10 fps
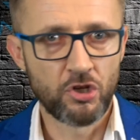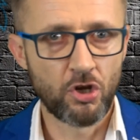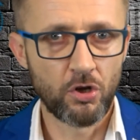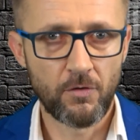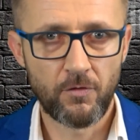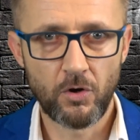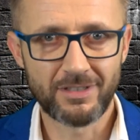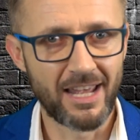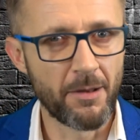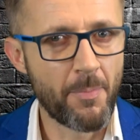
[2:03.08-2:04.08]
tone of voice
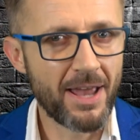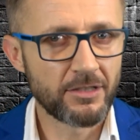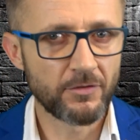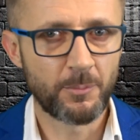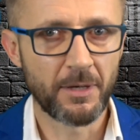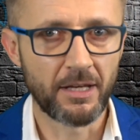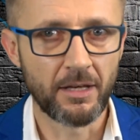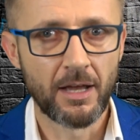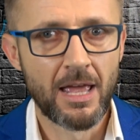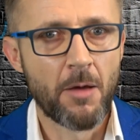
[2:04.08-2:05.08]
and pace of
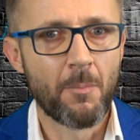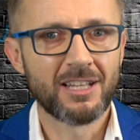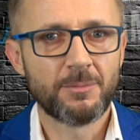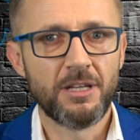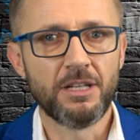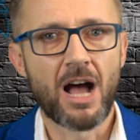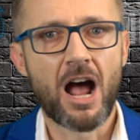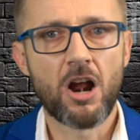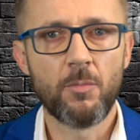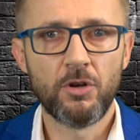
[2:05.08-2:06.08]
speaking must be in
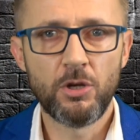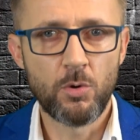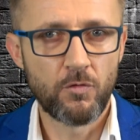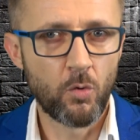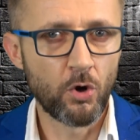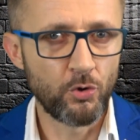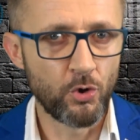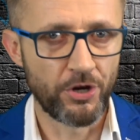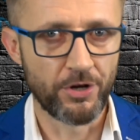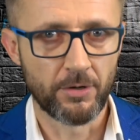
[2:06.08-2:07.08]
harmony with what you
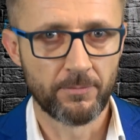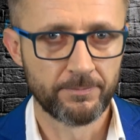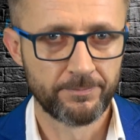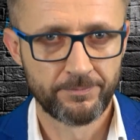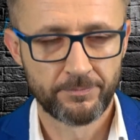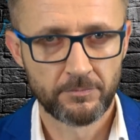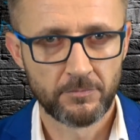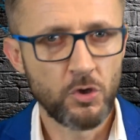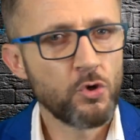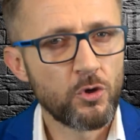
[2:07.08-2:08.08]
hear.
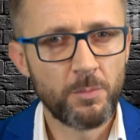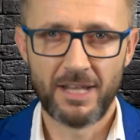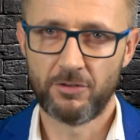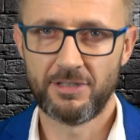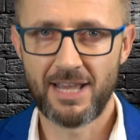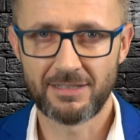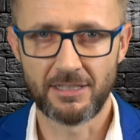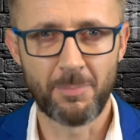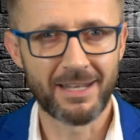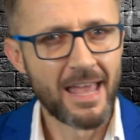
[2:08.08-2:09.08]
You should be
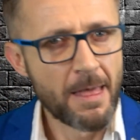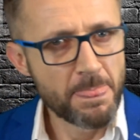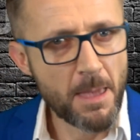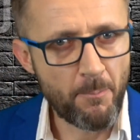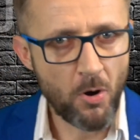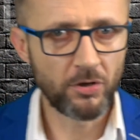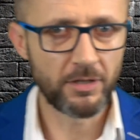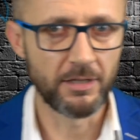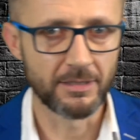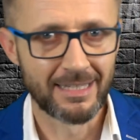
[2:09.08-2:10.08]
enthusiastic, but the
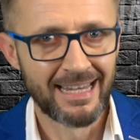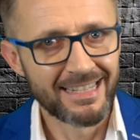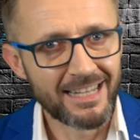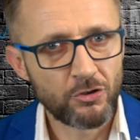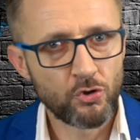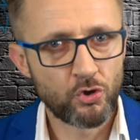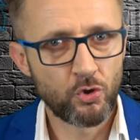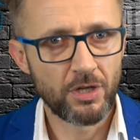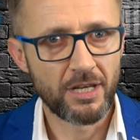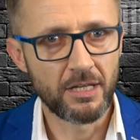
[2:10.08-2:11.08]
point is that you
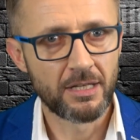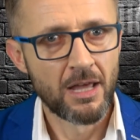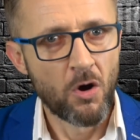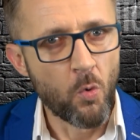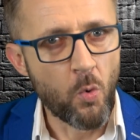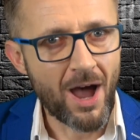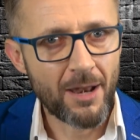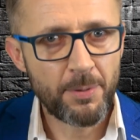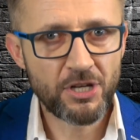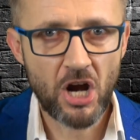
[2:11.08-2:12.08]
should hit
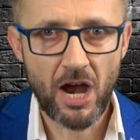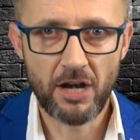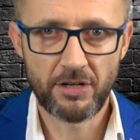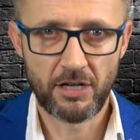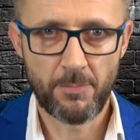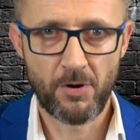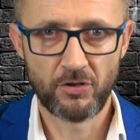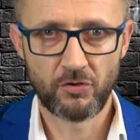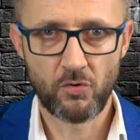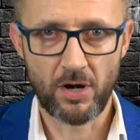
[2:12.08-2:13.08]
1 pitch higher than the
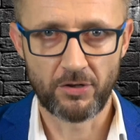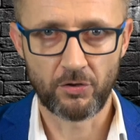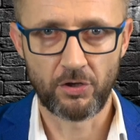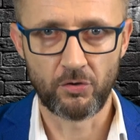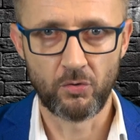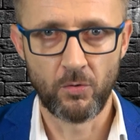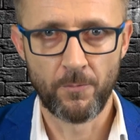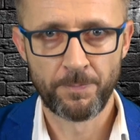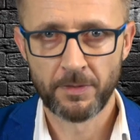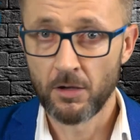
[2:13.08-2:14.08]
person you are talking to.
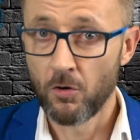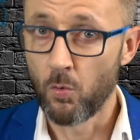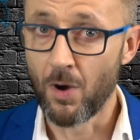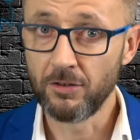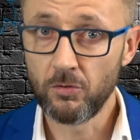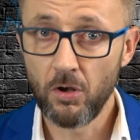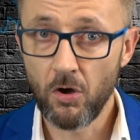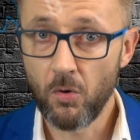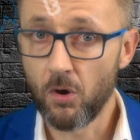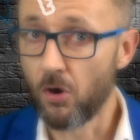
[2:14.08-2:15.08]
1 too
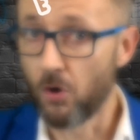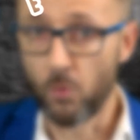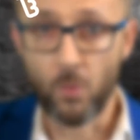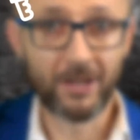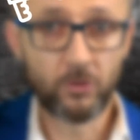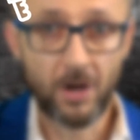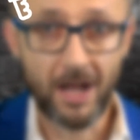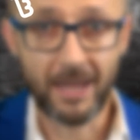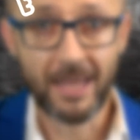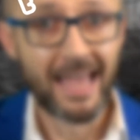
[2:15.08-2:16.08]
low or 1 too
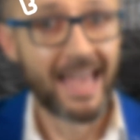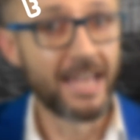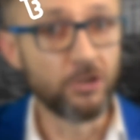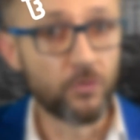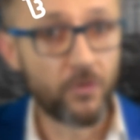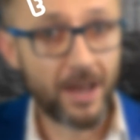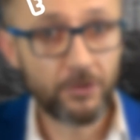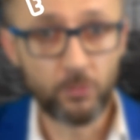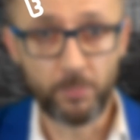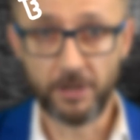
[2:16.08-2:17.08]
high, and you fail
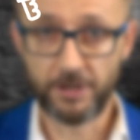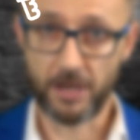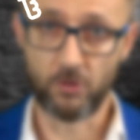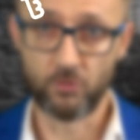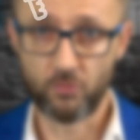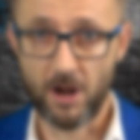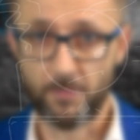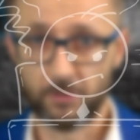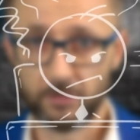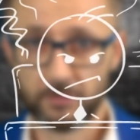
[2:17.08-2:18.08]
to build a good rapport.